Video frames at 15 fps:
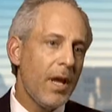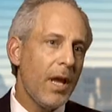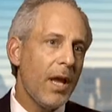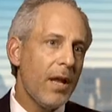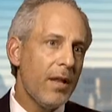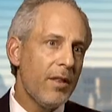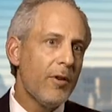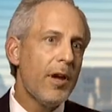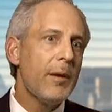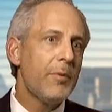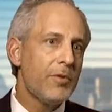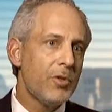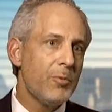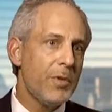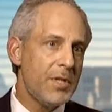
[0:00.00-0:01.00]
and they're
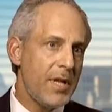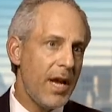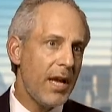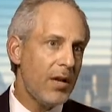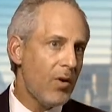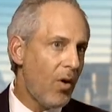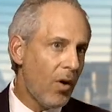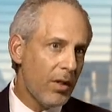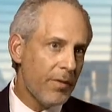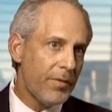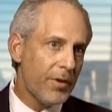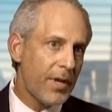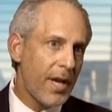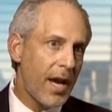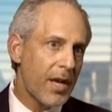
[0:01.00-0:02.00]
able to retain all of
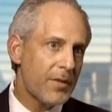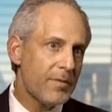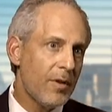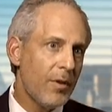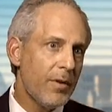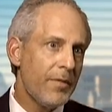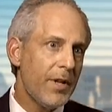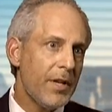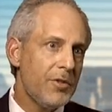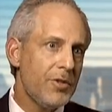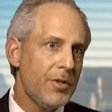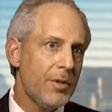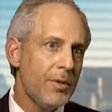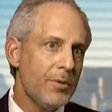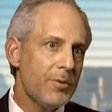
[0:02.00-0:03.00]
their cash flow if they
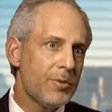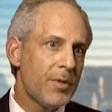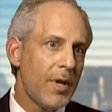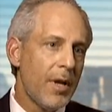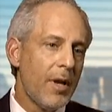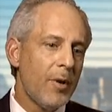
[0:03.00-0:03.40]
choose,